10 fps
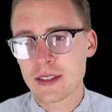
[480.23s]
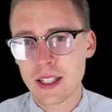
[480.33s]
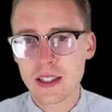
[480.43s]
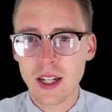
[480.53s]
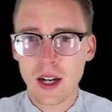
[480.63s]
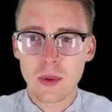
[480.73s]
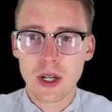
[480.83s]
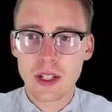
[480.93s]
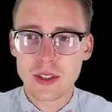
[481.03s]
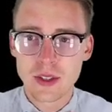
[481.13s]
thing that I
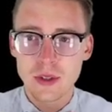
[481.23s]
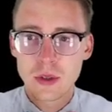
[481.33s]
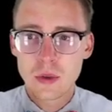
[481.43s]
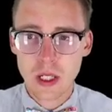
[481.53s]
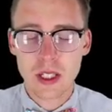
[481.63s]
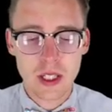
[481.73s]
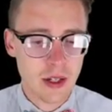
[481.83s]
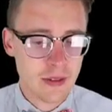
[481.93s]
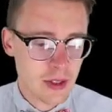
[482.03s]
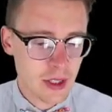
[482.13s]
wanted to quickly
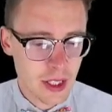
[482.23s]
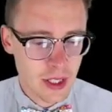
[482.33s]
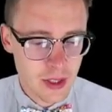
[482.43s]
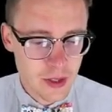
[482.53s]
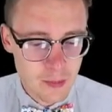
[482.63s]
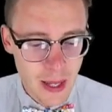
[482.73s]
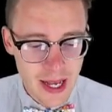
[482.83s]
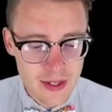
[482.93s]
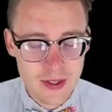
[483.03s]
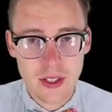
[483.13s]
cover is
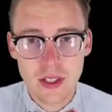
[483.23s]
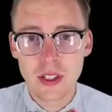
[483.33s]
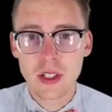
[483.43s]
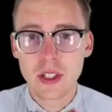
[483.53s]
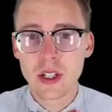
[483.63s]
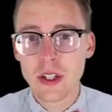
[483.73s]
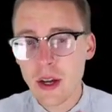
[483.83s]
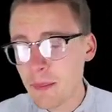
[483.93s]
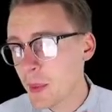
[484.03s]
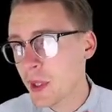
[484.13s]
passing
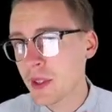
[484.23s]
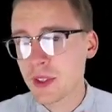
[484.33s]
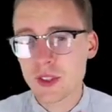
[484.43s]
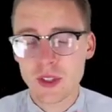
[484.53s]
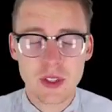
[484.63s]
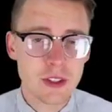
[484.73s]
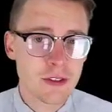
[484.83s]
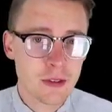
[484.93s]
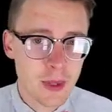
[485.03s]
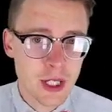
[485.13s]
numbers or
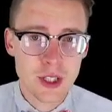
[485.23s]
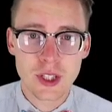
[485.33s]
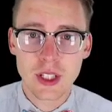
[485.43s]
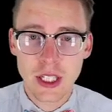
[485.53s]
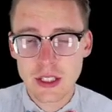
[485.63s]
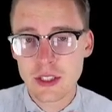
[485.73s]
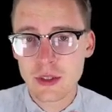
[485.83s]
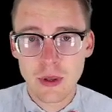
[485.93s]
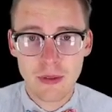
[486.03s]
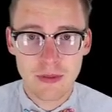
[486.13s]
information
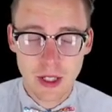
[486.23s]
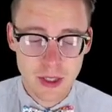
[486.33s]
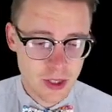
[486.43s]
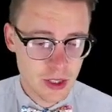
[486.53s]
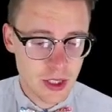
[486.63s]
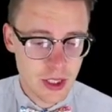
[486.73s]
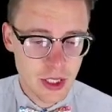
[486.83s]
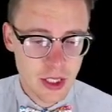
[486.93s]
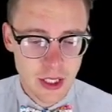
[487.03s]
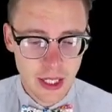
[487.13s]
into a function.
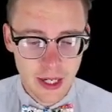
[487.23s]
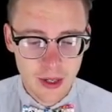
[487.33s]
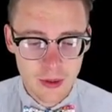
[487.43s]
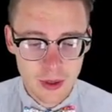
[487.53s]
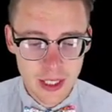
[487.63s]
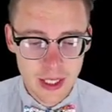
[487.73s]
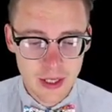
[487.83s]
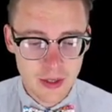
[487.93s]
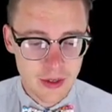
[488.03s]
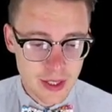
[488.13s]
Now,
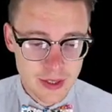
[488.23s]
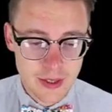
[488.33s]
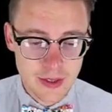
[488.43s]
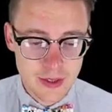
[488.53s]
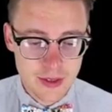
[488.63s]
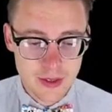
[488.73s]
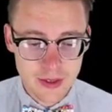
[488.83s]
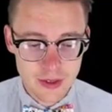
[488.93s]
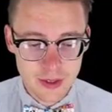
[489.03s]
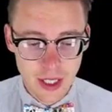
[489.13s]
this
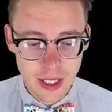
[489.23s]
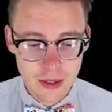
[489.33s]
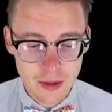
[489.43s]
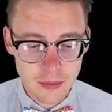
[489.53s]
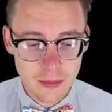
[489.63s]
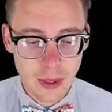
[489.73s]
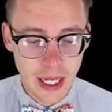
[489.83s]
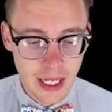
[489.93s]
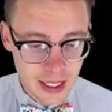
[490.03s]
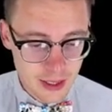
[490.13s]
is done
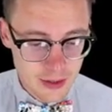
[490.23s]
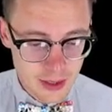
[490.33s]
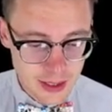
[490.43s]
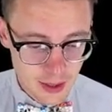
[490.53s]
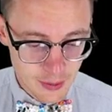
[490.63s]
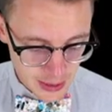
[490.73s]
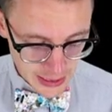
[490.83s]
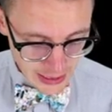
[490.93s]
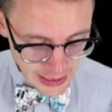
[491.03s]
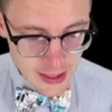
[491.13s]
by entering something
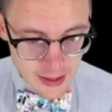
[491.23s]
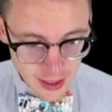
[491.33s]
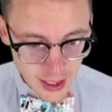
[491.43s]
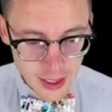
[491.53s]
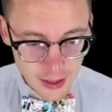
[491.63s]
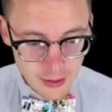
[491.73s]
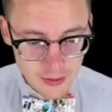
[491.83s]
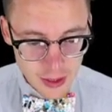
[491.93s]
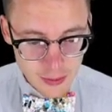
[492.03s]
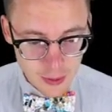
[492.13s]
inside of
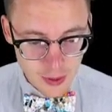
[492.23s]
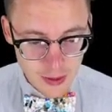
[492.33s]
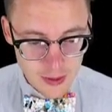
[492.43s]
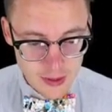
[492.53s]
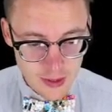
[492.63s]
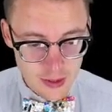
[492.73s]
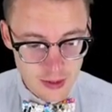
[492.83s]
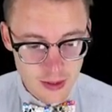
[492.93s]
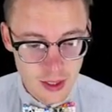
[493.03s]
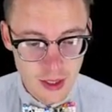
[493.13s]
these parentheses.